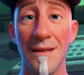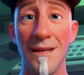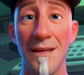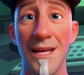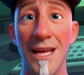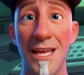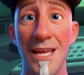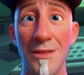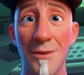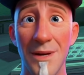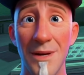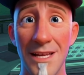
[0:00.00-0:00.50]

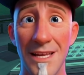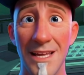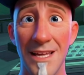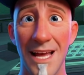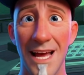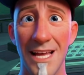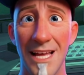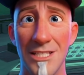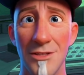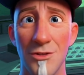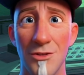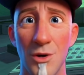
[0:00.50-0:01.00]
He spent the
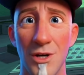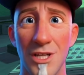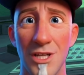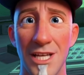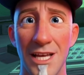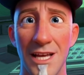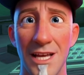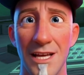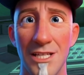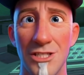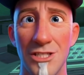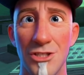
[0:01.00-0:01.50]
next 4
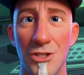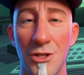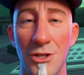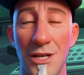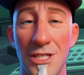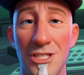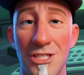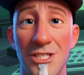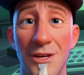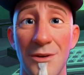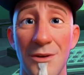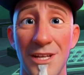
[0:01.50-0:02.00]
years
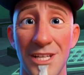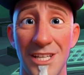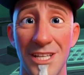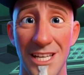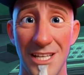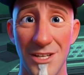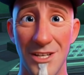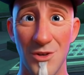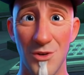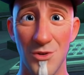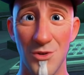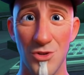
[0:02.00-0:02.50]
doing something
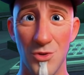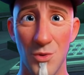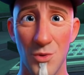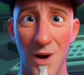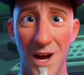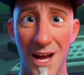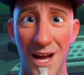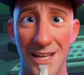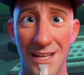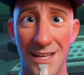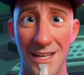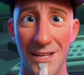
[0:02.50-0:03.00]
he calls
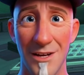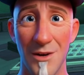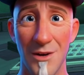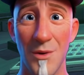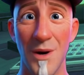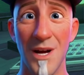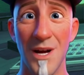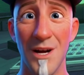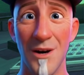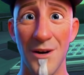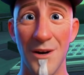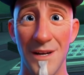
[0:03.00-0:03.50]
widening the
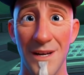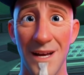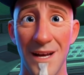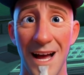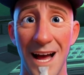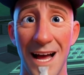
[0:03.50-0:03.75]
well,